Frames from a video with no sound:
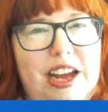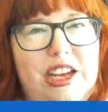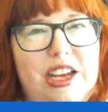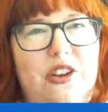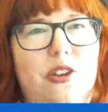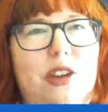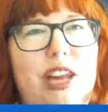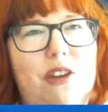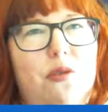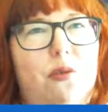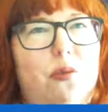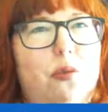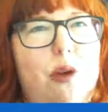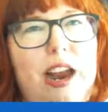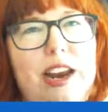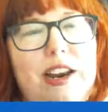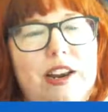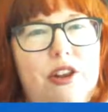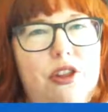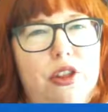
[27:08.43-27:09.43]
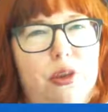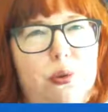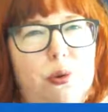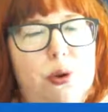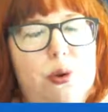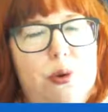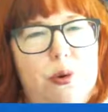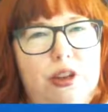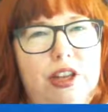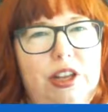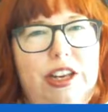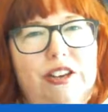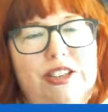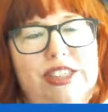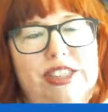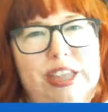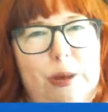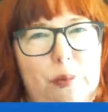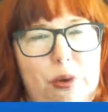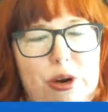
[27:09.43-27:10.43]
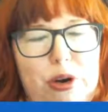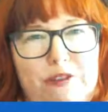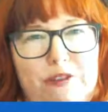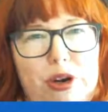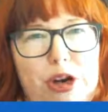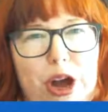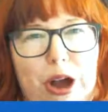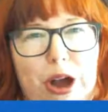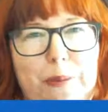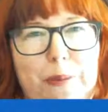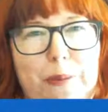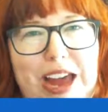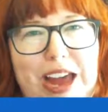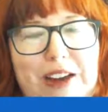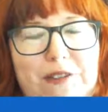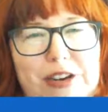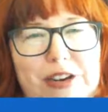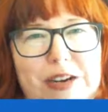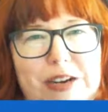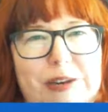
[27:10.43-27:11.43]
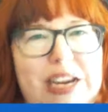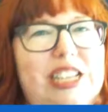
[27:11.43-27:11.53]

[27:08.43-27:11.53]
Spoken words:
you like run through the little summary of your combat every time.